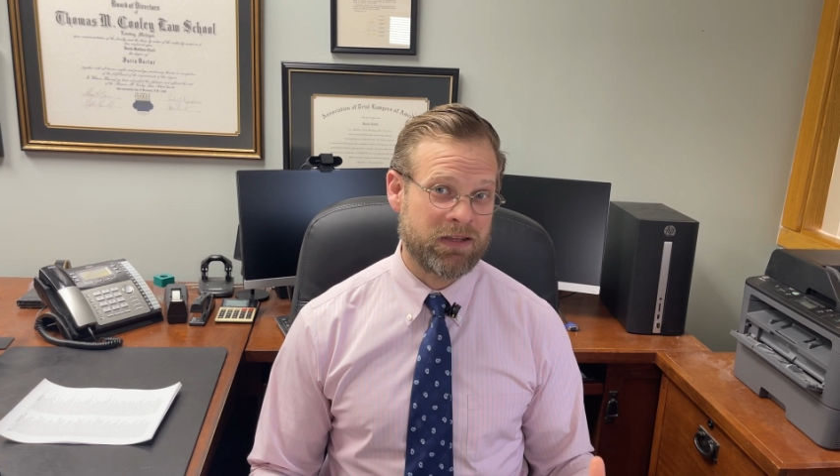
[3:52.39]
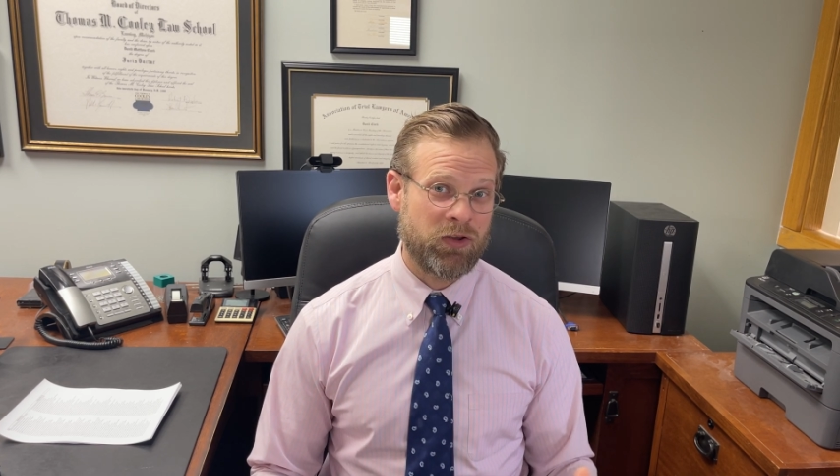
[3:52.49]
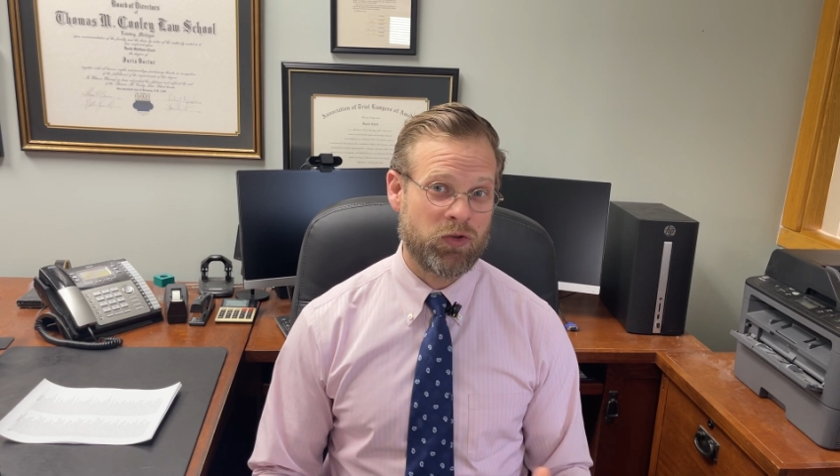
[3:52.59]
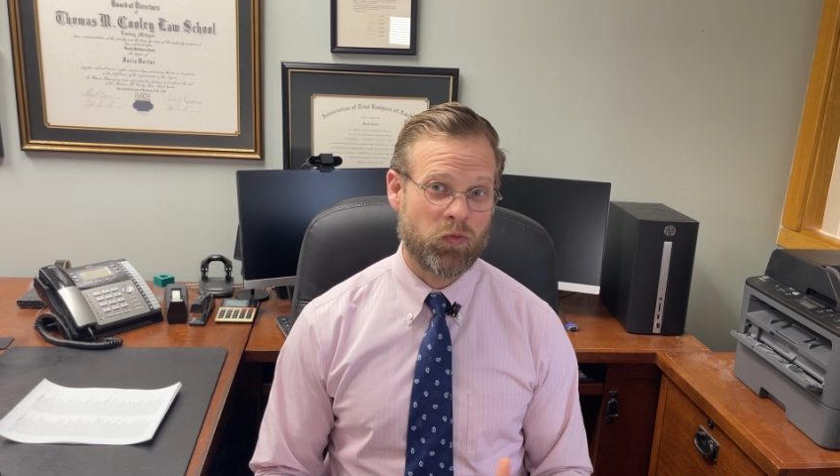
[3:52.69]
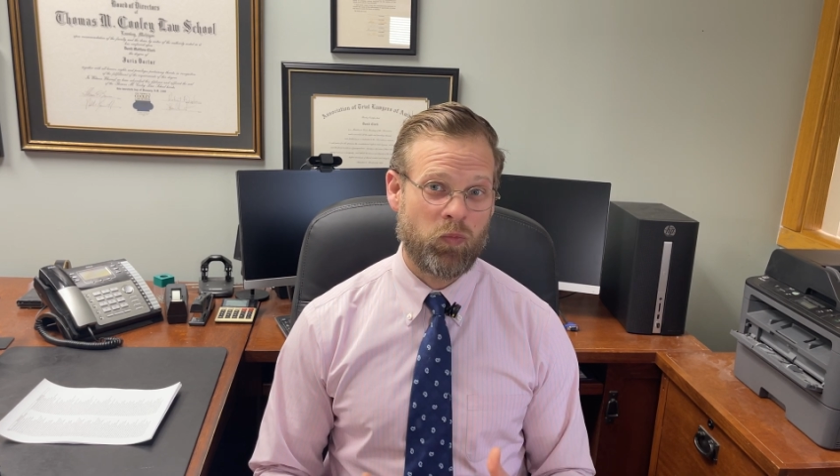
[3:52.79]

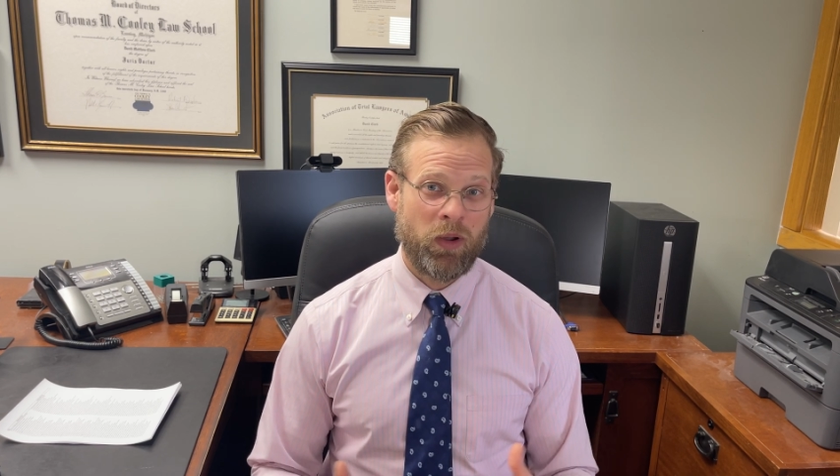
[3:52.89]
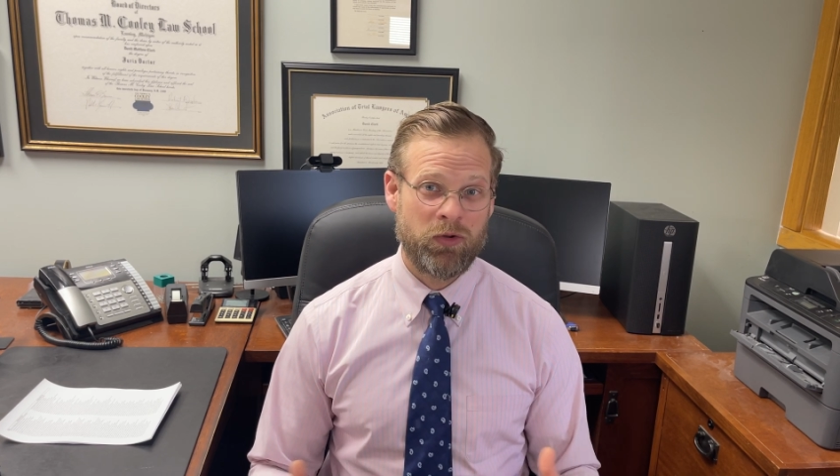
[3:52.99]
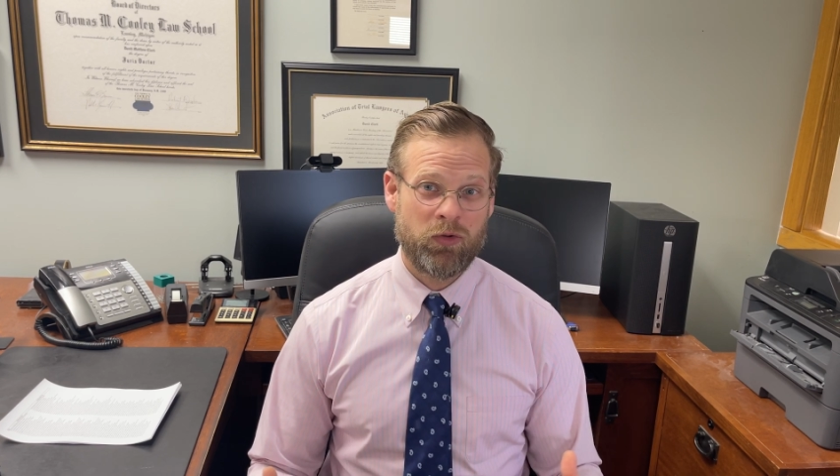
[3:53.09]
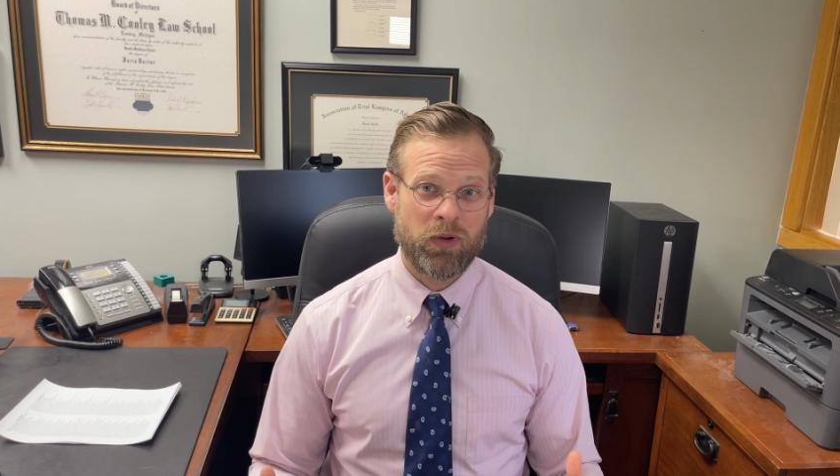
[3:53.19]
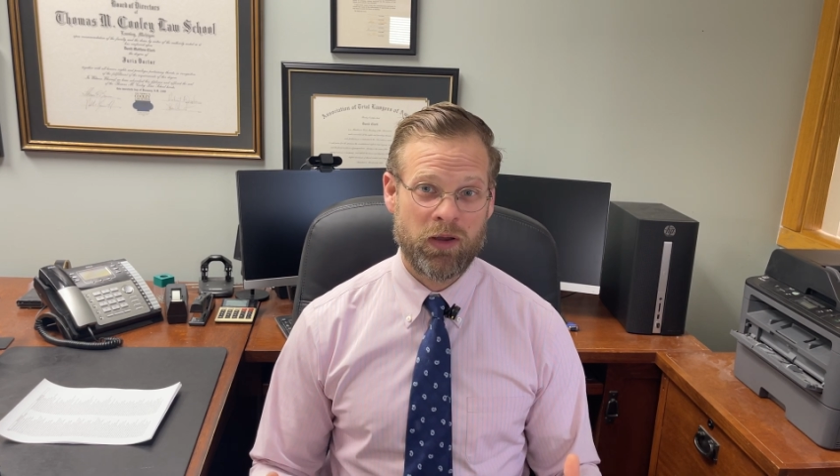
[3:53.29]
and you're
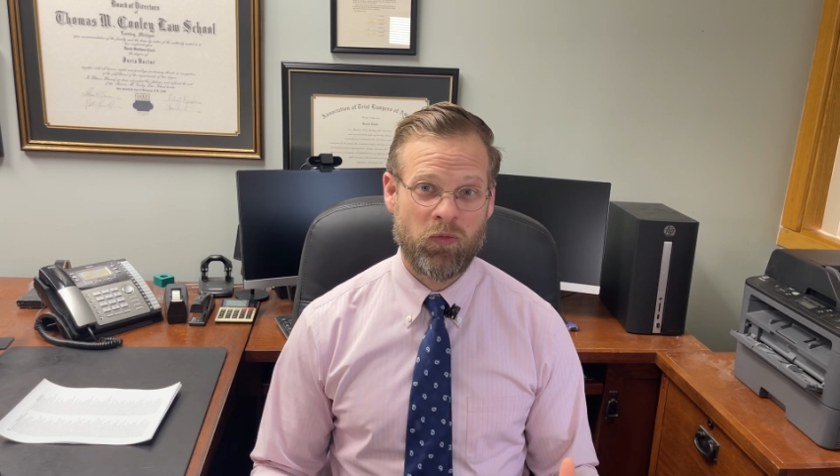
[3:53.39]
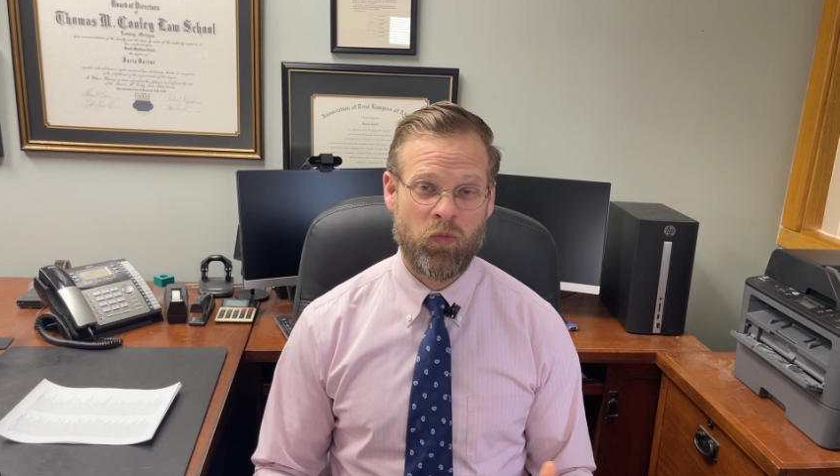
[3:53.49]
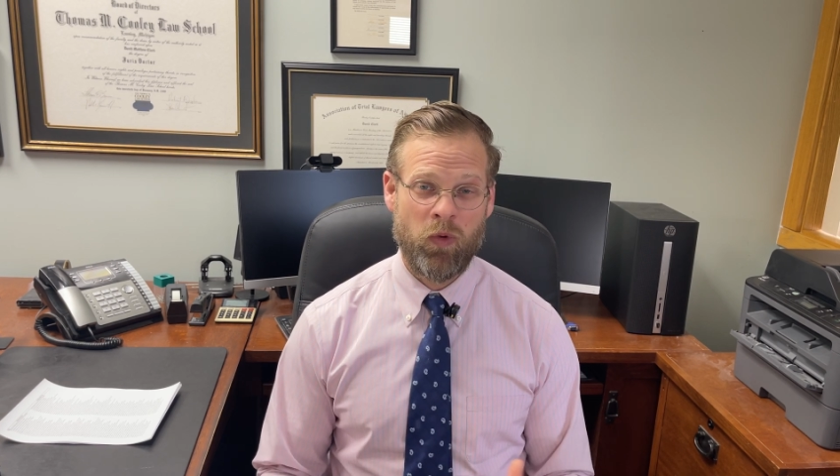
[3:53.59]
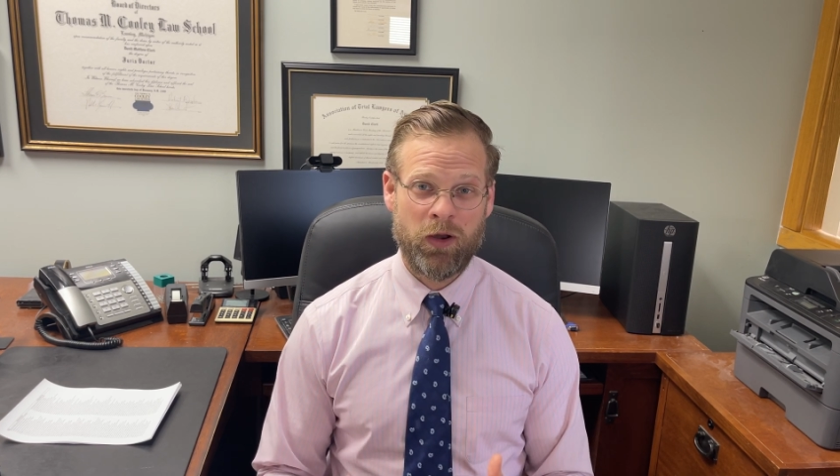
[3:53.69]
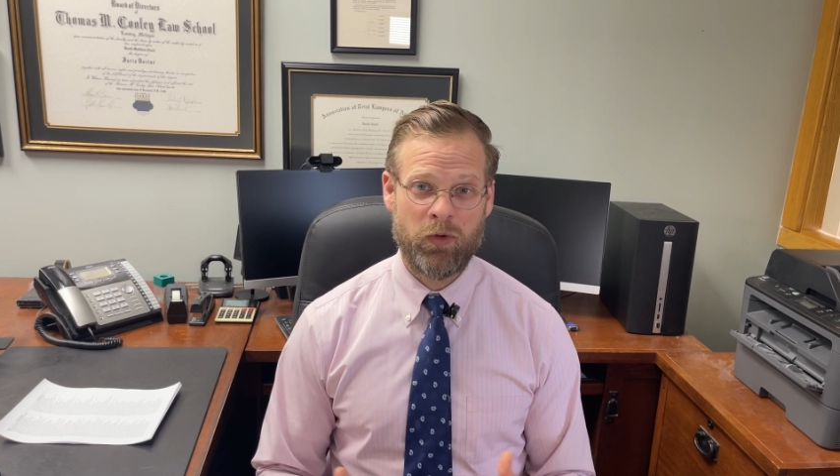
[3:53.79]
wondering,
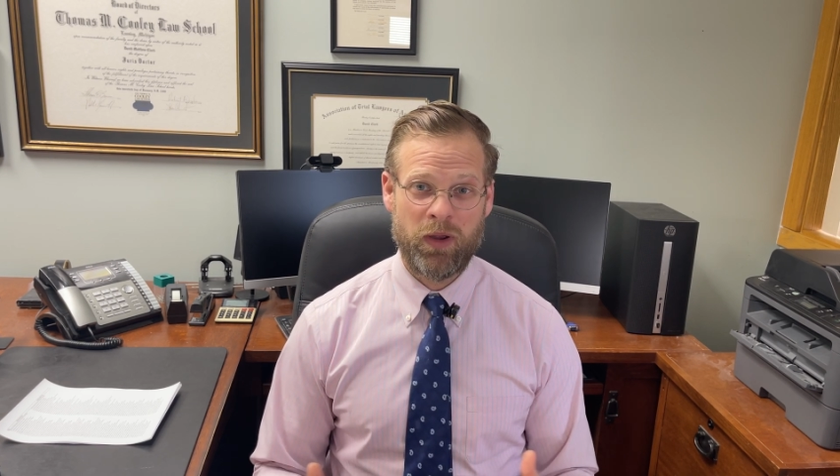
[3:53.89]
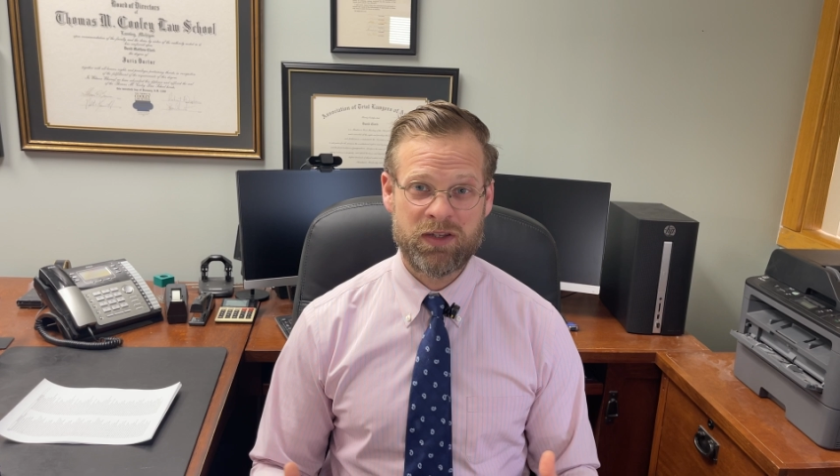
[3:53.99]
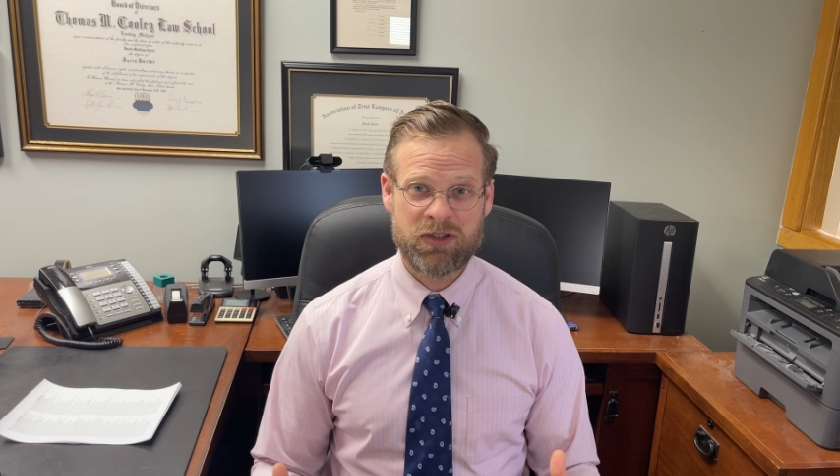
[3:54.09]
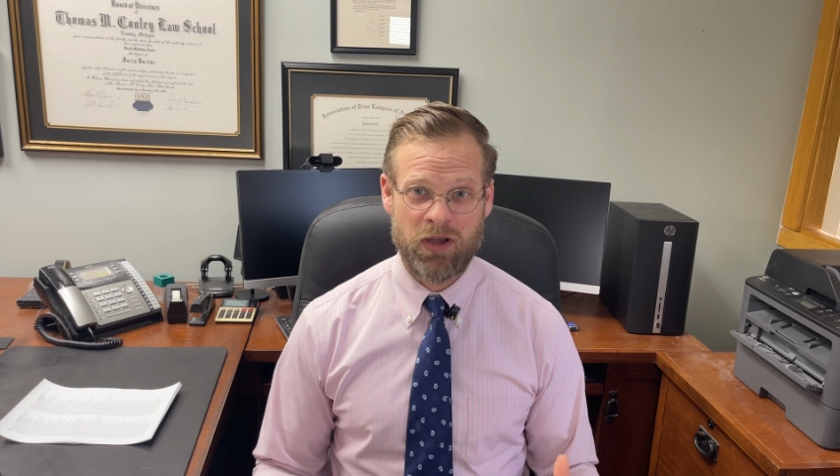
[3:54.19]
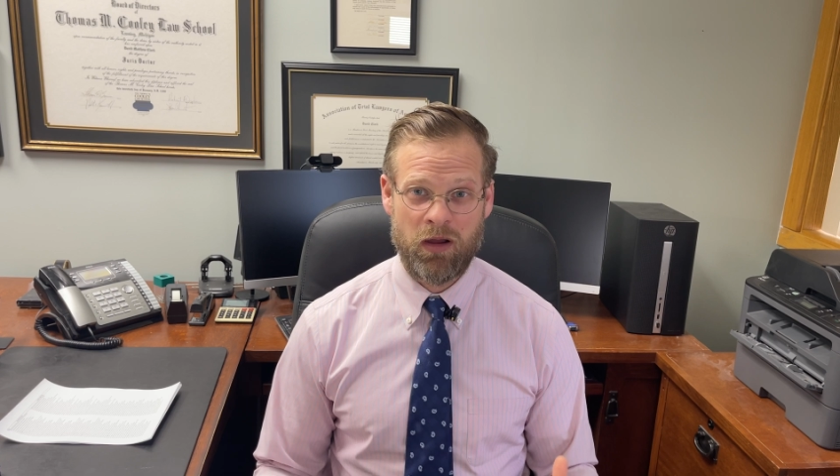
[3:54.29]
where do I
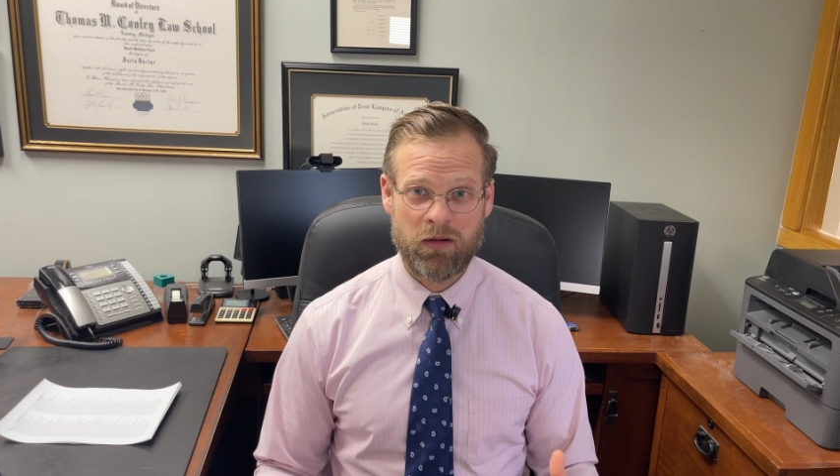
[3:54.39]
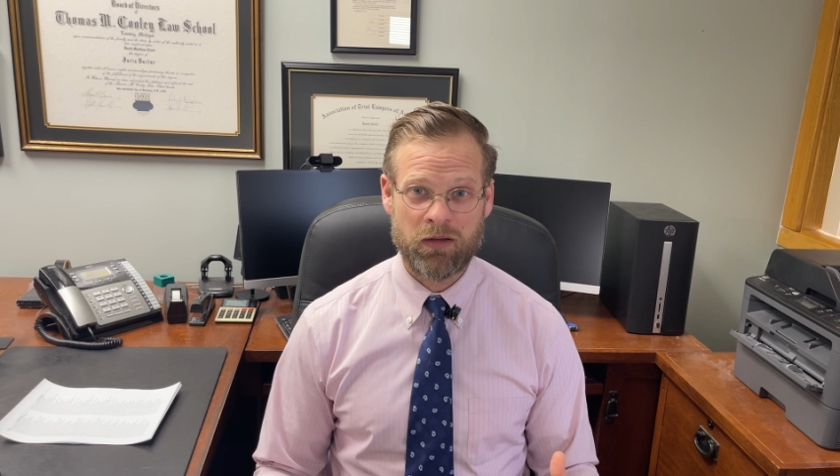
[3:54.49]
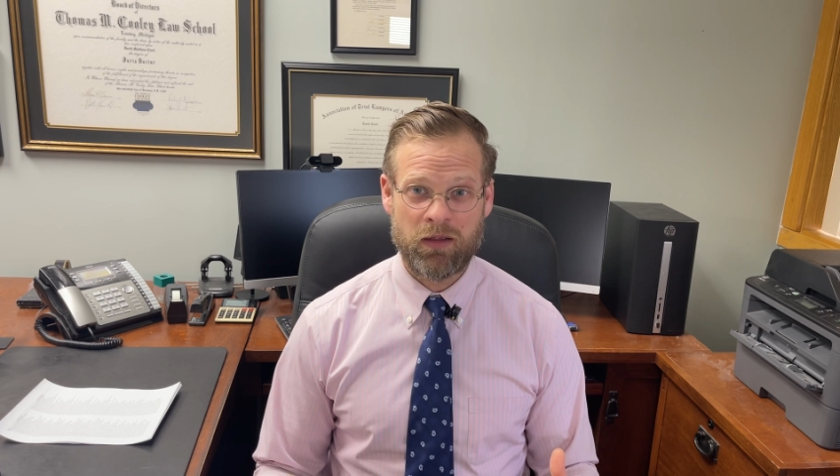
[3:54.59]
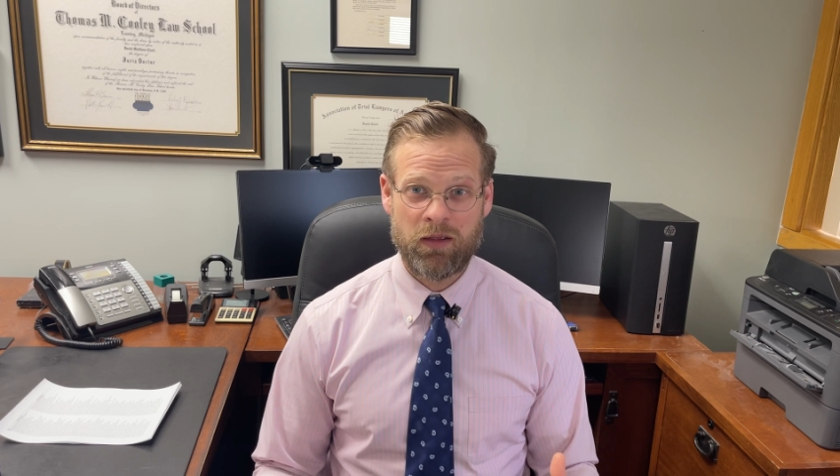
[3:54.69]
start?